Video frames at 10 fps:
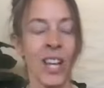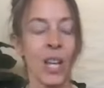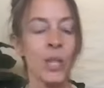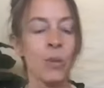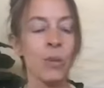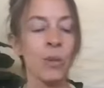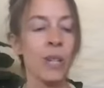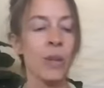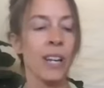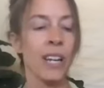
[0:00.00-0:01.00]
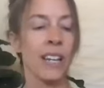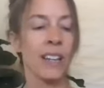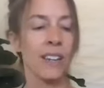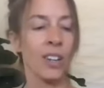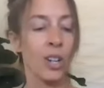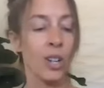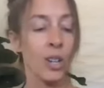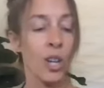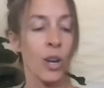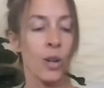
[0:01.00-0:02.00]
So we really want to
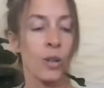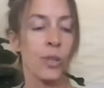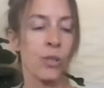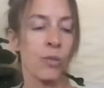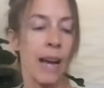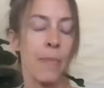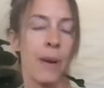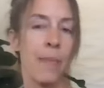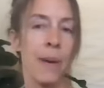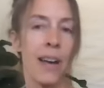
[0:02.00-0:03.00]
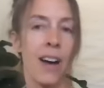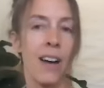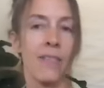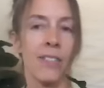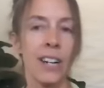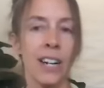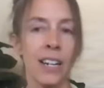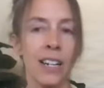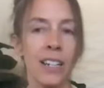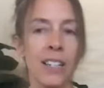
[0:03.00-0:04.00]
close or wrap up by
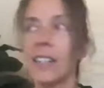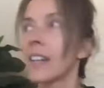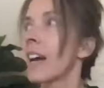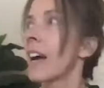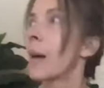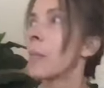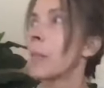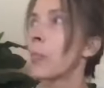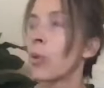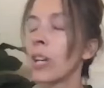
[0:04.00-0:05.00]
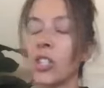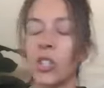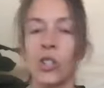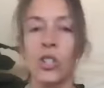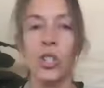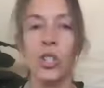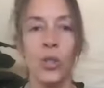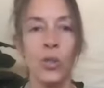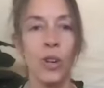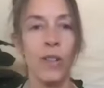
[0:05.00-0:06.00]
offering a pointer
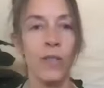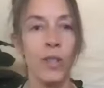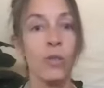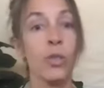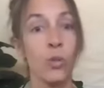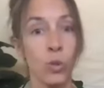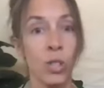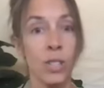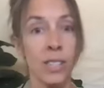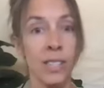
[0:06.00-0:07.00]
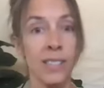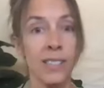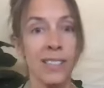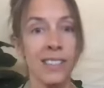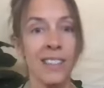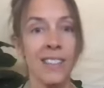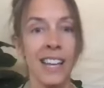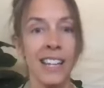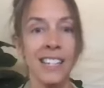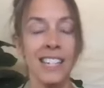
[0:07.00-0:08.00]
to a few tools
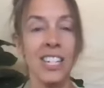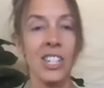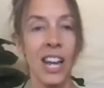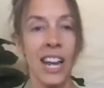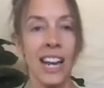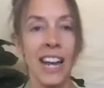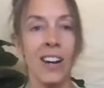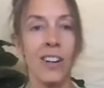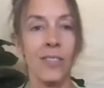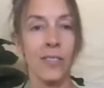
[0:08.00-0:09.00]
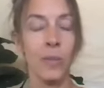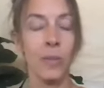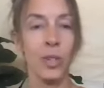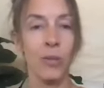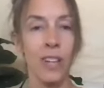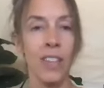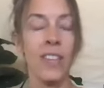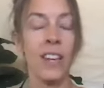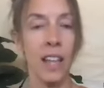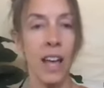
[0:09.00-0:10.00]
that Denny Shea and I are familiar with
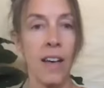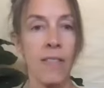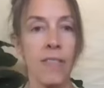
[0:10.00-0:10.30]
and love.